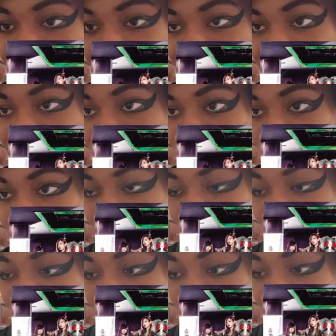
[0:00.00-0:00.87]
I don't
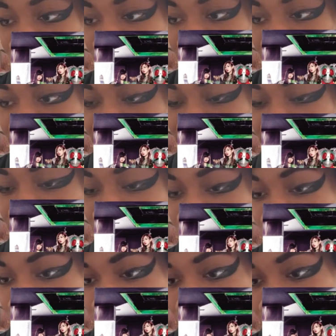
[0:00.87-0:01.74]
know why he's
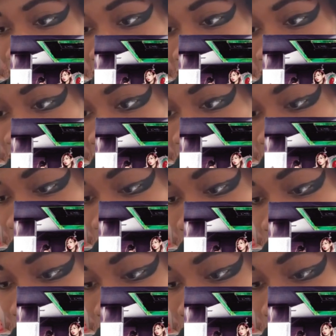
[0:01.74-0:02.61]
here. I, I
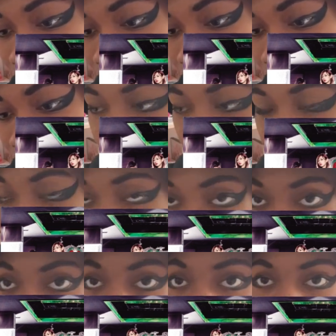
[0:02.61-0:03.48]
really don't. Like
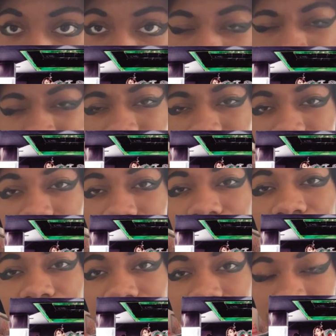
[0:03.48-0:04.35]
they could have very easily had
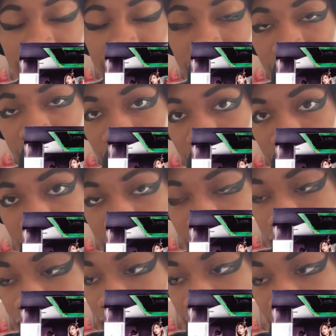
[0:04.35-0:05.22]
Ex-Aid here. At
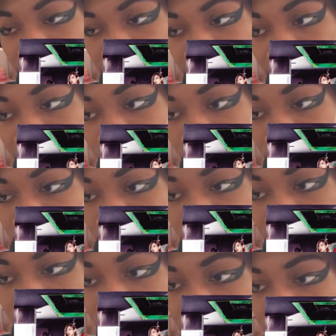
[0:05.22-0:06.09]
least Ex-Aid was
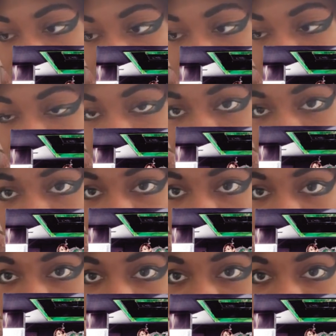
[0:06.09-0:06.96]
airing. Ichigo
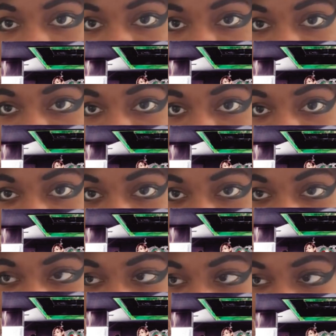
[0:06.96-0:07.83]
has nothing to do with
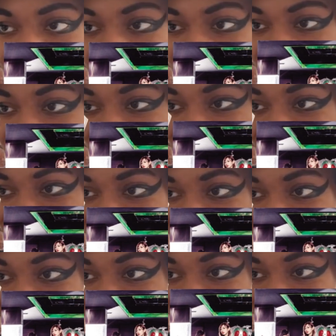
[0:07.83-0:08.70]
this.
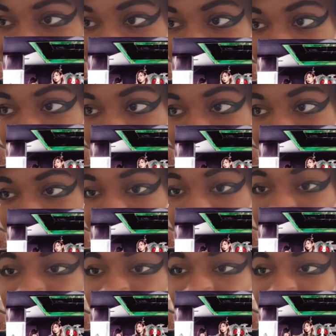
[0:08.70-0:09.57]
Uh, so it,
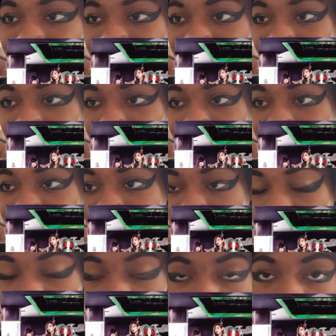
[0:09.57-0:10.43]
it feels like when they
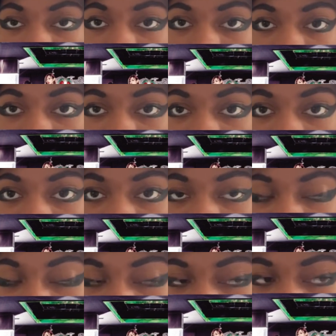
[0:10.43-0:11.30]
stripped the rider
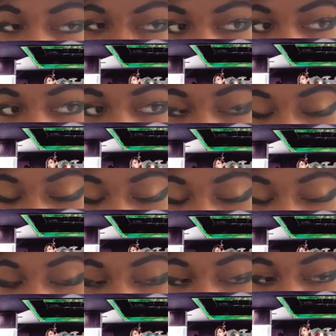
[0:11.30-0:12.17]
belts,
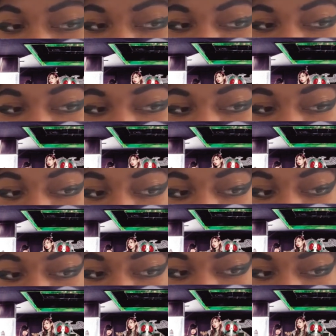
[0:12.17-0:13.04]
again, the
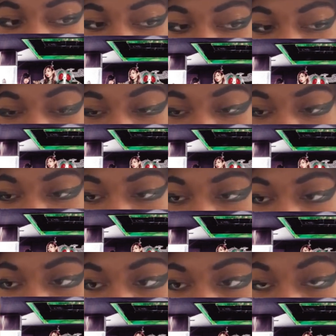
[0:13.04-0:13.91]
aesthetics just
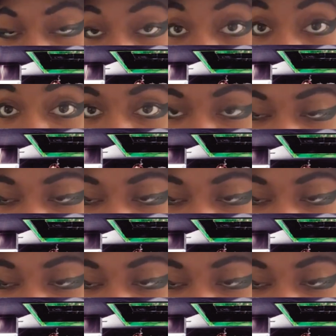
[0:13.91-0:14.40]
sort of took a hit as